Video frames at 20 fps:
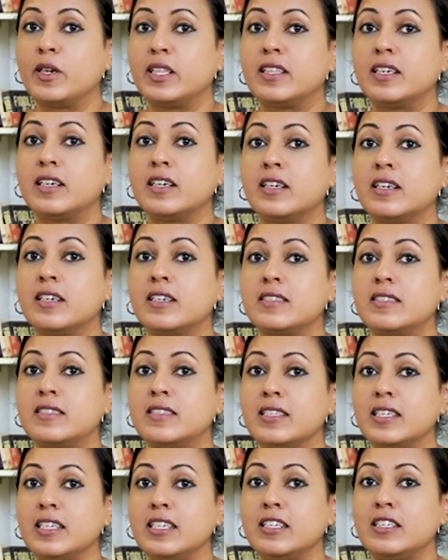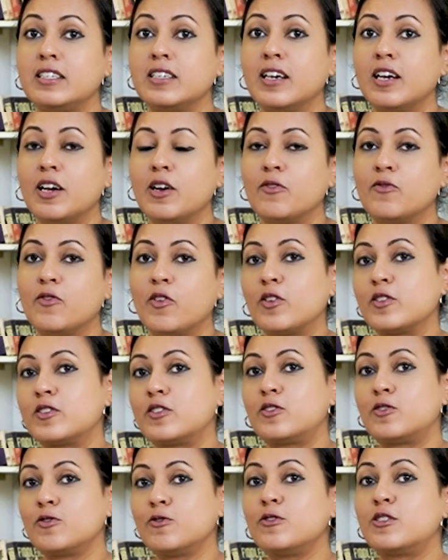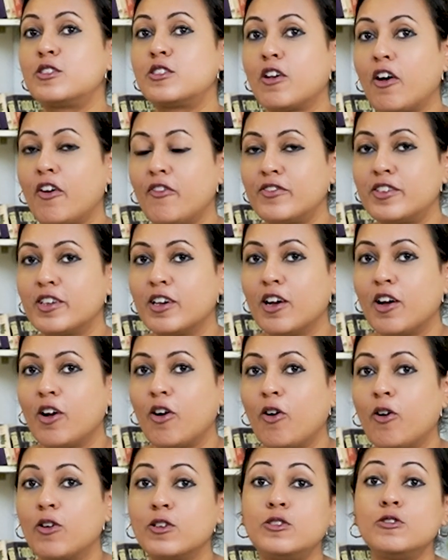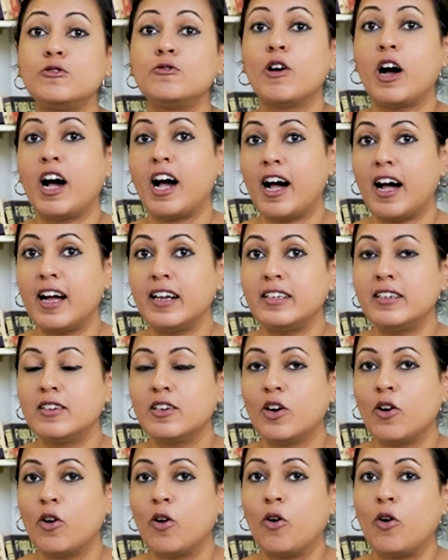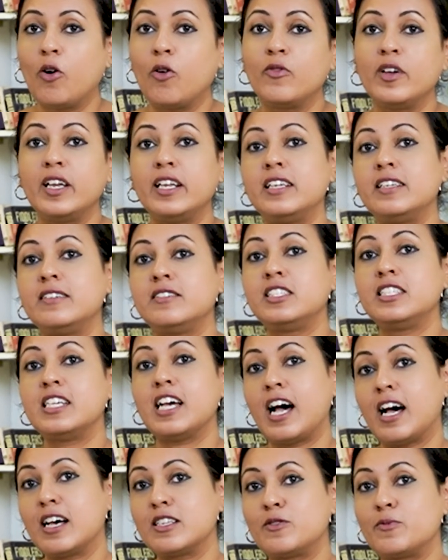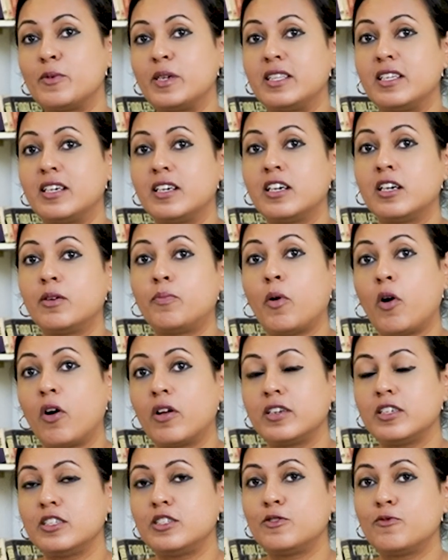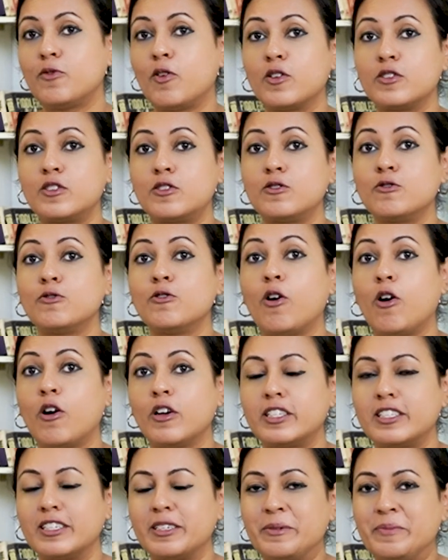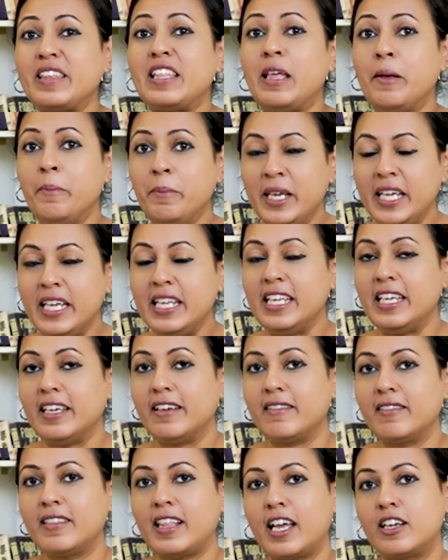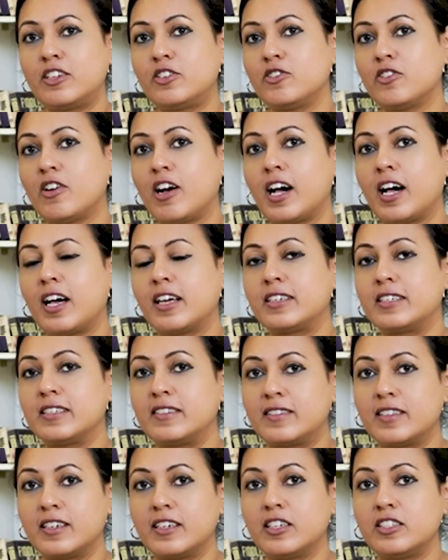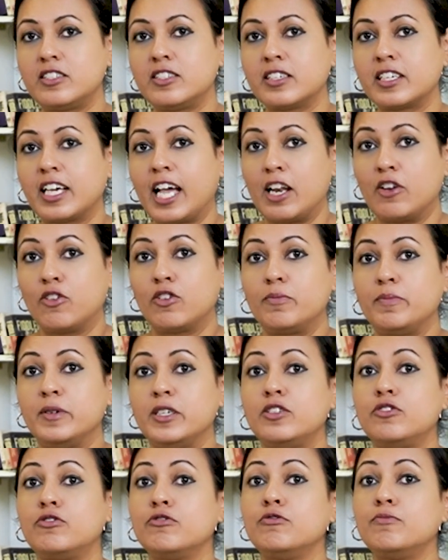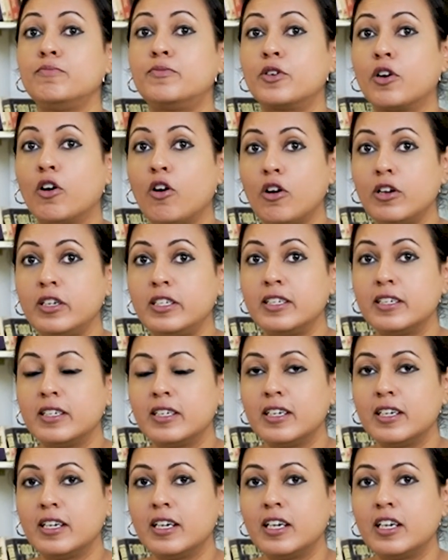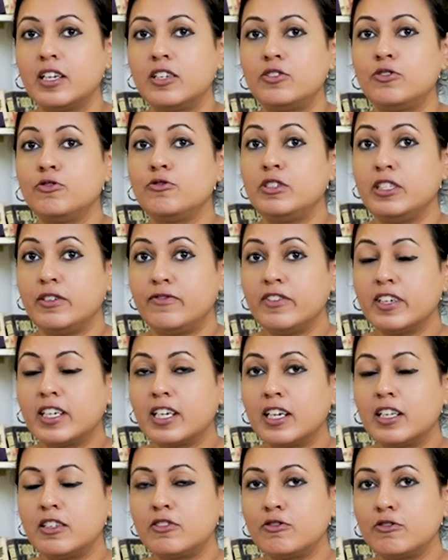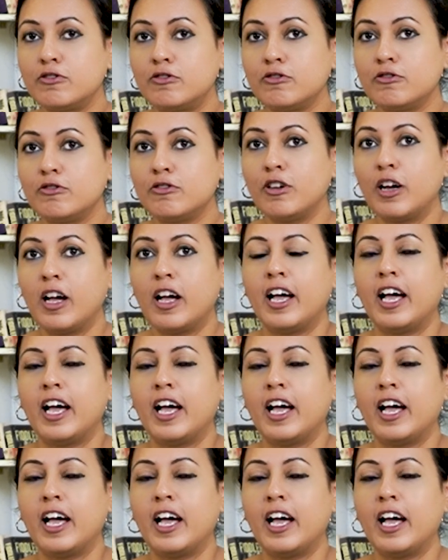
whether her seat was too soft or too hard, or when she asked whether her porridge was too hot, meaning that your research cannot be too broad, too difficult to do,